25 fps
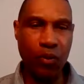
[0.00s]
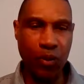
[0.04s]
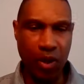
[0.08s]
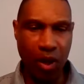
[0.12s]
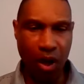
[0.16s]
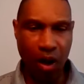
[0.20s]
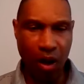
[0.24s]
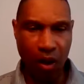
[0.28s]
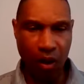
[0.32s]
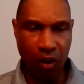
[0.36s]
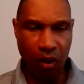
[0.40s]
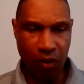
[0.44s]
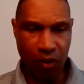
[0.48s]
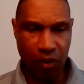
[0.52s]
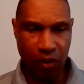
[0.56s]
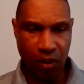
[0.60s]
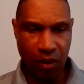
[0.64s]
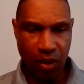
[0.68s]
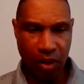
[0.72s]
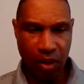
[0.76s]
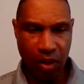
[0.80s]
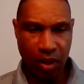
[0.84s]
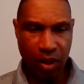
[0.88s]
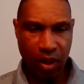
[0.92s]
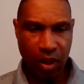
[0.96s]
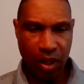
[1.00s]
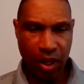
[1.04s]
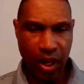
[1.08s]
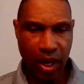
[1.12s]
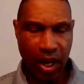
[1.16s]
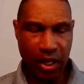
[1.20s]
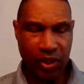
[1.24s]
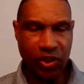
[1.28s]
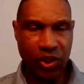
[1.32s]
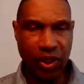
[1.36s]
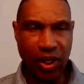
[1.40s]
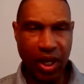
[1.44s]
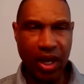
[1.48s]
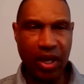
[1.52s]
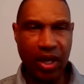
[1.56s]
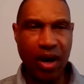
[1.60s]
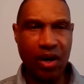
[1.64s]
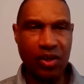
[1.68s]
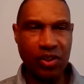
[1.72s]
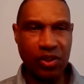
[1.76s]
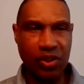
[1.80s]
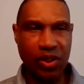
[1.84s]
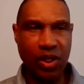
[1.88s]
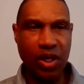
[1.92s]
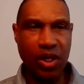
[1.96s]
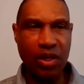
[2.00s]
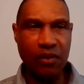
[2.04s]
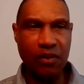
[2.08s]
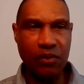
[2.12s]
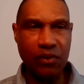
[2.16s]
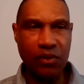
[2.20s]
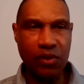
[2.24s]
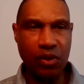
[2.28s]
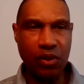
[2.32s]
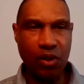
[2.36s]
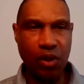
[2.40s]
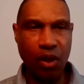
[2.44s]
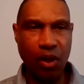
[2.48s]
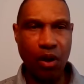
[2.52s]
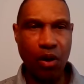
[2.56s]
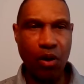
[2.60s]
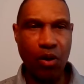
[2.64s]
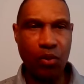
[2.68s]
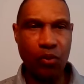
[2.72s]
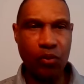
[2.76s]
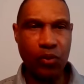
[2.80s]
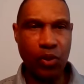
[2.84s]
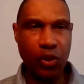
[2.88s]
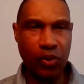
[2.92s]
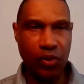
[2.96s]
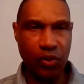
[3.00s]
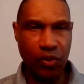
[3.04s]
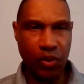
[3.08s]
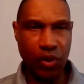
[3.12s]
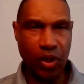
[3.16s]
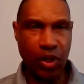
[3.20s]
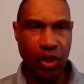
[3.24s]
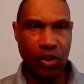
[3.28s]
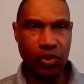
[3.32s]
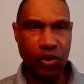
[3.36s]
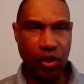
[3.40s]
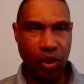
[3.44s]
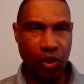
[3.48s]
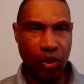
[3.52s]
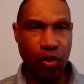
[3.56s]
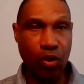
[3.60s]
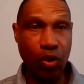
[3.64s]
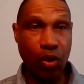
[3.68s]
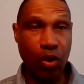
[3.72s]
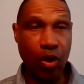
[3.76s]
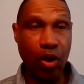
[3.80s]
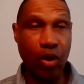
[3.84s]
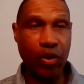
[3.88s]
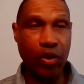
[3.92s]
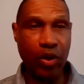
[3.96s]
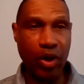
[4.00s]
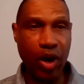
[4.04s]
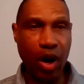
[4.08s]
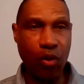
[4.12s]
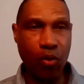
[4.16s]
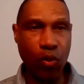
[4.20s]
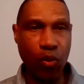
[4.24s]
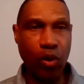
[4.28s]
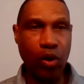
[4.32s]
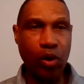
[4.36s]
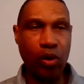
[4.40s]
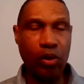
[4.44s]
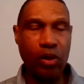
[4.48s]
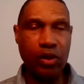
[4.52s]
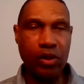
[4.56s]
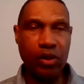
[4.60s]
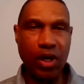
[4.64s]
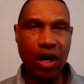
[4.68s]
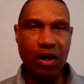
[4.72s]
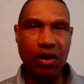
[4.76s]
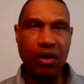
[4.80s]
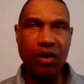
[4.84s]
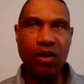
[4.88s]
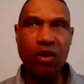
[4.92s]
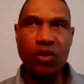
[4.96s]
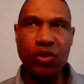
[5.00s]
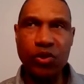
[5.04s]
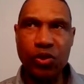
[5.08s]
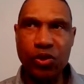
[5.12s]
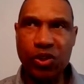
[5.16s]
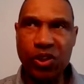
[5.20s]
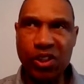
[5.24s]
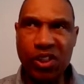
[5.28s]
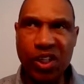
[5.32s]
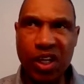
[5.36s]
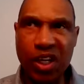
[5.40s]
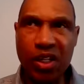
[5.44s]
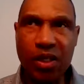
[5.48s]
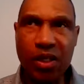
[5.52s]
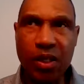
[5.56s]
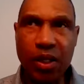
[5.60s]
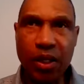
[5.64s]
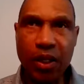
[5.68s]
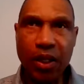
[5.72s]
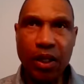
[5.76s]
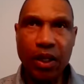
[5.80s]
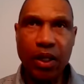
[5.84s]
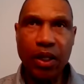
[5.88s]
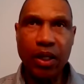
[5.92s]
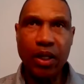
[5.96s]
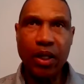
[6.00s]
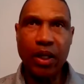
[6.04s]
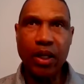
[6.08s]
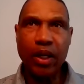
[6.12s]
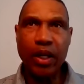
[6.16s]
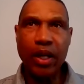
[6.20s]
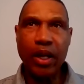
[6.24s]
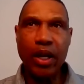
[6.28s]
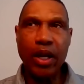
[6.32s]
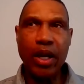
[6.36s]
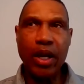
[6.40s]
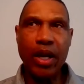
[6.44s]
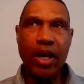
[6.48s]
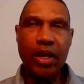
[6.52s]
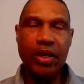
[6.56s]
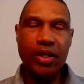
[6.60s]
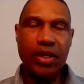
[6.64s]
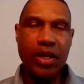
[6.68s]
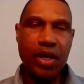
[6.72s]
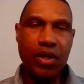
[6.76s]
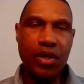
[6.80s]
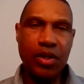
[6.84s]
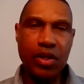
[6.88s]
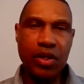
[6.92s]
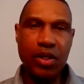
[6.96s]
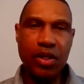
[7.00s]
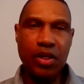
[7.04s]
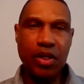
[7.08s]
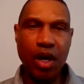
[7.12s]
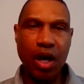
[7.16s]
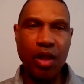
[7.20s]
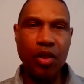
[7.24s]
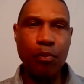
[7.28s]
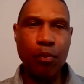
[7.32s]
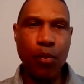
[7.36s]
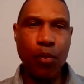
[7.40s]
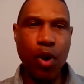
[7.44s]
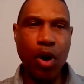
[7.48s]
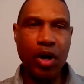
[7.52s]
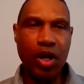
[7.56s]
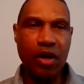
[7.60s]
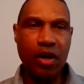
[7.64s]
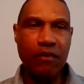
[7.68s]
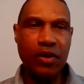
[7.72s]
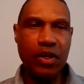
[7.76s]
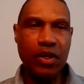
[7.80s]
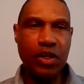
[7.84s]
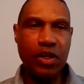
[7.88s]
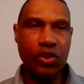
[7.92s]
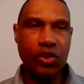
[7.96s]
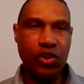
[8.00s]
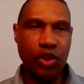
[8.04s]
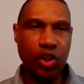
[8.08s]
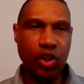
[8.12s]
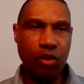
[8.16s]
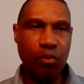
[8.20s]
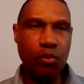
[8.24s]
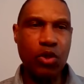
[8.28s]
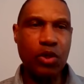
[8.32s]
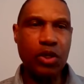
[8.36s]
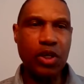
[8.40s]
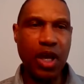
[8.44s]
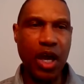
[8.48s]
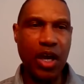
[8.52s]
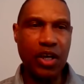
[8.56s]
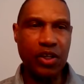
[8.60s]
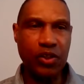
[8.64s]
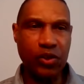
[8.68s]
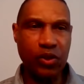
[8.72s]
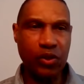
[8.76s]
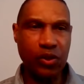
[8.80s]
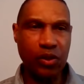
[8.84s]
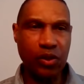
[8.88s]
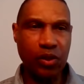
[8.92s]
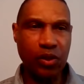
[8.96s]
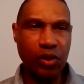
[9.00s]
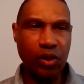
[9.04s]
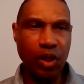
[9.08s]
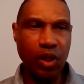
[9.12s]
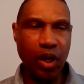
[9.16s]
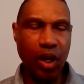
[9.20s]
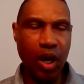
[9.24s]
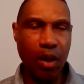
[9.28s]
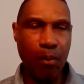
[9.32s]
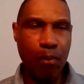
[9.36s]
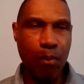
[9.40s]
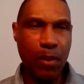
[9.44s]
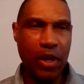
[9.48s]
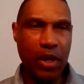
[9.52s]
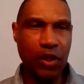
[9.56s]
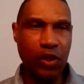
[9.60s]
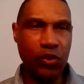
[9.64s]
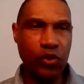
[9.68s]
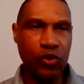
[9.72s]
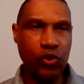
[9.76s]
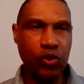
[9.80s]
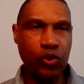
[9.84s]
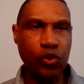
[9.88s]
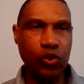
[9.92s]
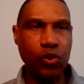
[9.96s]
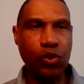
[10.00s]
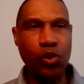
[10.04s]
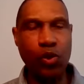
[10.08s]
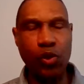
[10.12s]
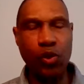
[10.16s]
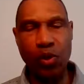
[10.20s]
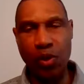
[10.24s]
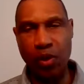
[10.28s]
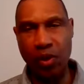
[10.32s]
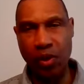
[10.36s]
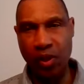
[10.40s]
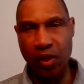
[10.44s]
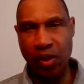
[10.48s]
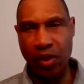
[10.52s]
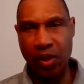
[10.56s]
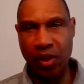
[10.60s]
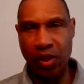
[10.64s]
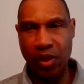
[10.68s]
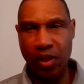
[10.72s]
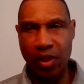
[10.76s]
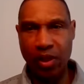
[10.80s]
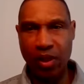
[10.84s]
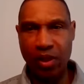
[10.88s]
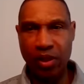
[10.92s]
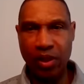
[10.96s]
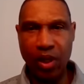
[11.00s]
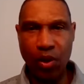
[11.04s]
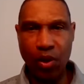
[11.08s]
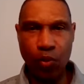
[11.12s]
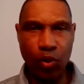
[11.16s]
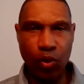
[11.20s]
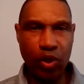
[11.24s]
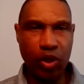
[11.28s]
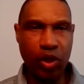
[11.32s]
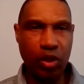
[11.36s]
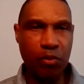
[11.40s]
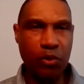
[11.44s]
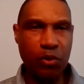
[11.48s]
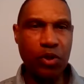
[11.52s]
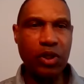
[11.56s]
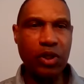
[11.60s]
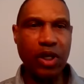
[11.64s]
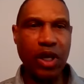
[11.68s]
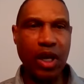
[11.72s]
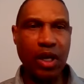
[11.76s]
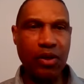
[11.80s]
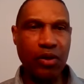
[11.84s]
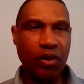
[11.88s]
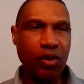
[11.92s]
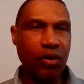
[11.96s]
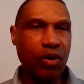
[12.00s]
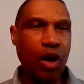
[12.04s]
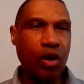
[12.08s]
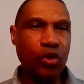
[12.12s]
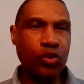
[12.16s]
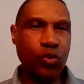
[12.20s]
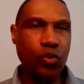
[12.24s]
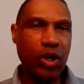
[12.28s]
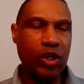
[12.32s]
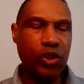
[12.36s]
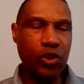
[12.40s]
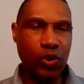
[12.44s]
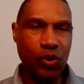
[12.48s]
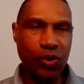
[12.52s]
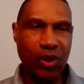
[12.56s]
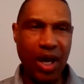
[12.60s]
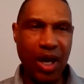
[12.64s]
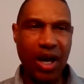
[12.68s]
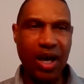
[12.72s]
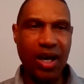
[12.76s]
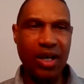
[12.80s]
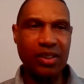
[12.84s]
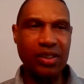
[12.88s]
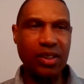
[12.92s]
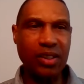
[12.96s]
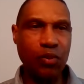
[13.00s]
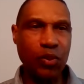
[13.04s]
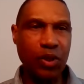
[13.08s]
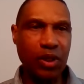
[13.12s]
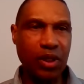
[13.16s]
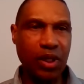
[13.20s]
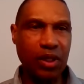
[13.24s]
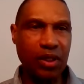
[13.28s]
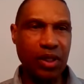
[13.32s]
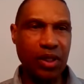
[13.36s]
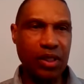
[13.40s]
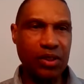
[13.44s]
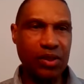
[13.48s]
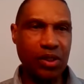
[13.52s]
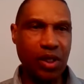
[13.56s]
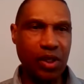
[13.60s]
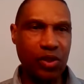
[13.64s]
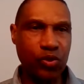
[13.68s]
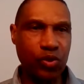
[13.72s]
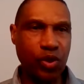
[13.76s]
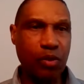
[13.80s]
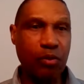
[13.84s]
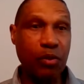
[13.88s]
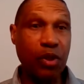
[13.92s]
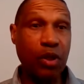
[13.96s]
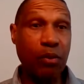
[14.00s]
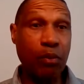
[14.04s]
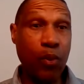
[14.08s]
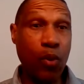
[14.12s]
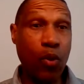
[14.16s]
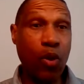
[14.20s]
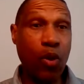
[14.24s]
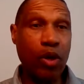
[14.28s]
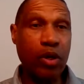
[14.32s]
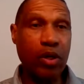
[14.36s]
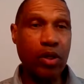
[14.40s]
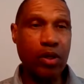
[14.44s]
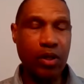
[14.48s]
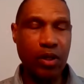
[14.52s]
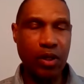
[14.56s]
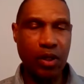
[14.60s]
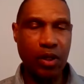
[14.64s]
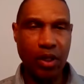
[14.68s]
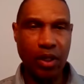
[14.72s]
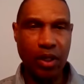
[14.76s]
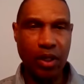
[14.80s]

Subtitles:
that we all educate ourselves on the things that are going on in our world and our culture today. And then the other part of it is the communication, making sure that we're communicating across racial lines. And we think that's extremely important.